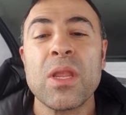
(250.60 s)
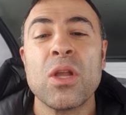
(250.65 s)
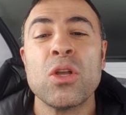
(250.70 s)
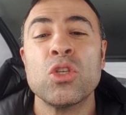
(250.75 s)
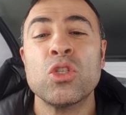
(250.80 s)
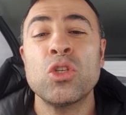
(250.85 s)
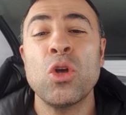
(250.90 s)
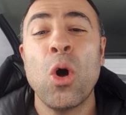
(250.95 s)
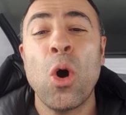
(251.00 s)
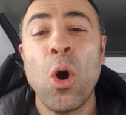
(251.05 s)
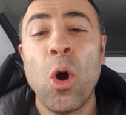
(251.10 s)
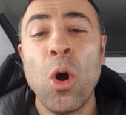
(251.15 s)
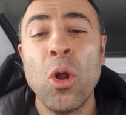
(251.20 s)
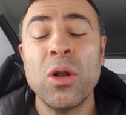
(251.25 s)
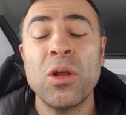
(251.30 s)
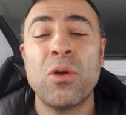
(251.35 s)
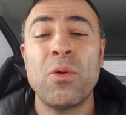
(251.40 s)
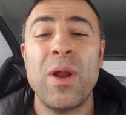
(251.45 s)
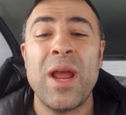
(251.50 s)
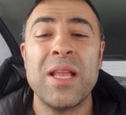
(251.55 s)
So
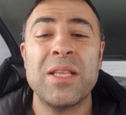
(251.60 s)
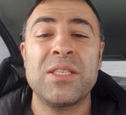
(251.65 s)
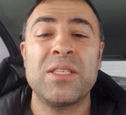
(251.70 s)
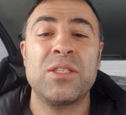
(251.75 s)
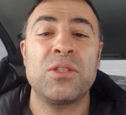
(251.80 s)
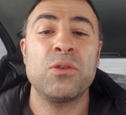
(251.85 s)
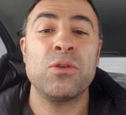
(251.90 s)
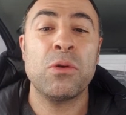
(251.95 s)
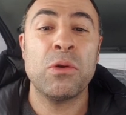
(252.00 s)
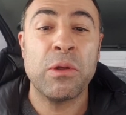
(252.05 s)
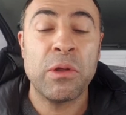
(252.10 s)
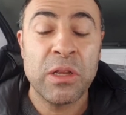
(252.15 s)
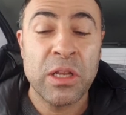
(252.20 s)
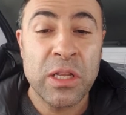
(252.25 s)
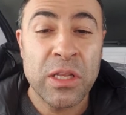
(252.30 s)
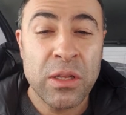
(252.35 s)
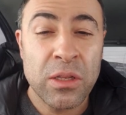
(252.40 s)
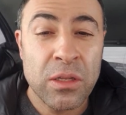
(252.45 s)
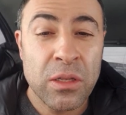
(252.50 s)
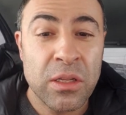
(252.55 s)
all credits to
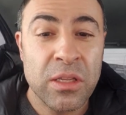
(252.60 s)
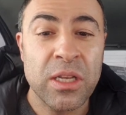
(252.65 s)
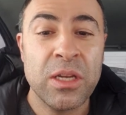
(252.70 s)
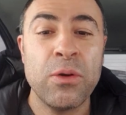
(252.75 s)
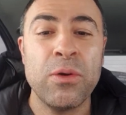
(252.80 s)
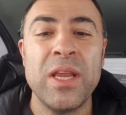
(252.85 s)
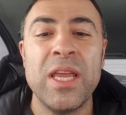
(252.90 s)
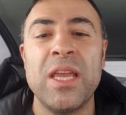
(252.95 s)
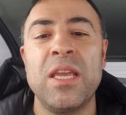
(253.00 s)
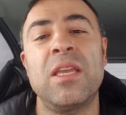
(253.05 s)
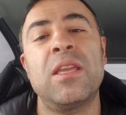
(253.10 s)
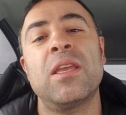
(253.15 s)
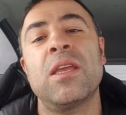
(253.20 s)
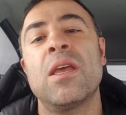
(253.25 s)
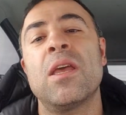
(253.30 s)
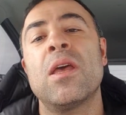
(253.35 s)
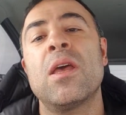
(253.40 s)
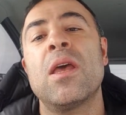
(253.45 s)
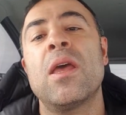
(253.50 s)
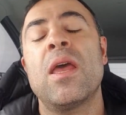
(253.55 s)
the Greek,
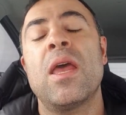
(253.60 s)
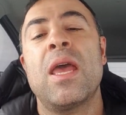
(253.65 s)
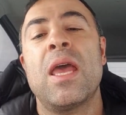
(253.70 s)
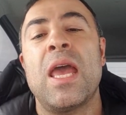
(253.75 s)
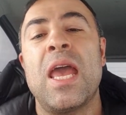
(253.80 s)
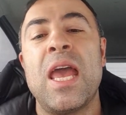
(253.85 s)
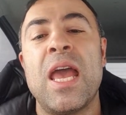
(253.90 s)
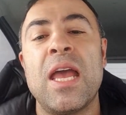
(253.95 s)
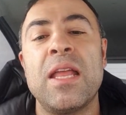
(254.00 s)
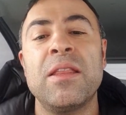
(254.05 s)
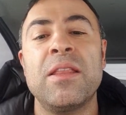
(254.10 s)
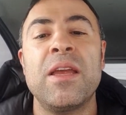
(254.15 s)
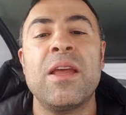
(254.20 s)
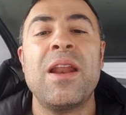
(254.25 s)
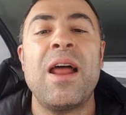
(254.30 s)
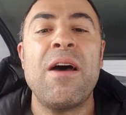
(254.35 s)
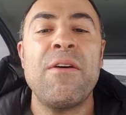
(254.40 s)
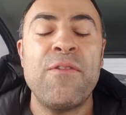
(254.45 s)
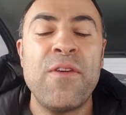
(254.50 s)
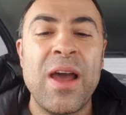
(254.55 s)
and
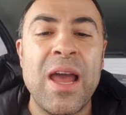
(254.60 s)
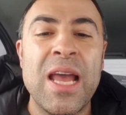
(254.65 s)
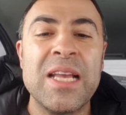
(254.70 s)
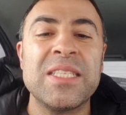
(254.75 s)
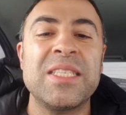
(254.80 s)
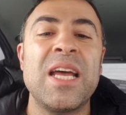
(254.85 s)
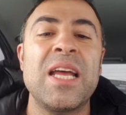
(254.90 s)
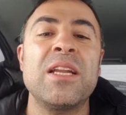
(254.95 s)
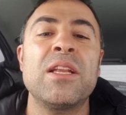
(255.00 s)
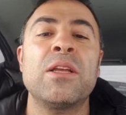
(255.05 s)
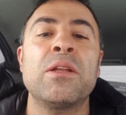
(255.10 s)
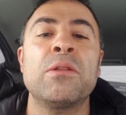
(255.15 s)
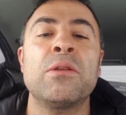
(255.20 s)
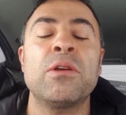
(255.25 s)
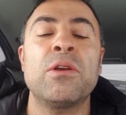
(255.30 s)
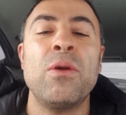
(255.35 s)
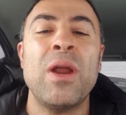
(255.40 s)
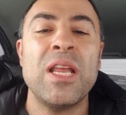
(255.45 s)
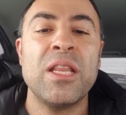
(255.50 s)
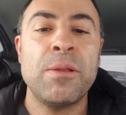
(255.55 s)
Rafa has done a
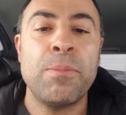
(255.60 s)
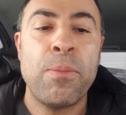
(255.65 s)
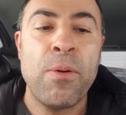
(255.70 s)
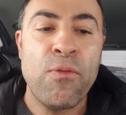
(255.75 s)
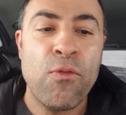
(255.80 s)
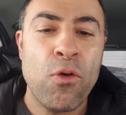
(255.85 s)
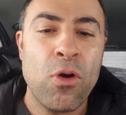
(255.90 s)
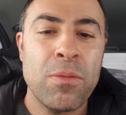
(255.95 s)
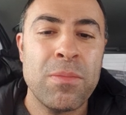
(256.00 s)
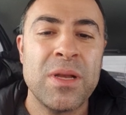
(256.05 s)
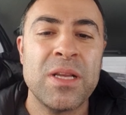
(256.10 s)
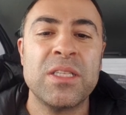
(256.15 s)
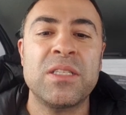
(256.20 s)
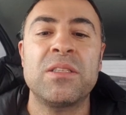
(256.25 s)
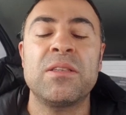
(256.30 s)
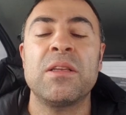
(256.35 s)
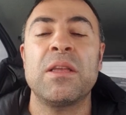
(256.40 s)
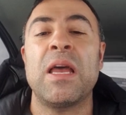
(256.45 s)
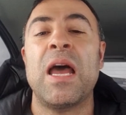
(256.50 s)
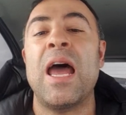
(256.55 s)
great performance.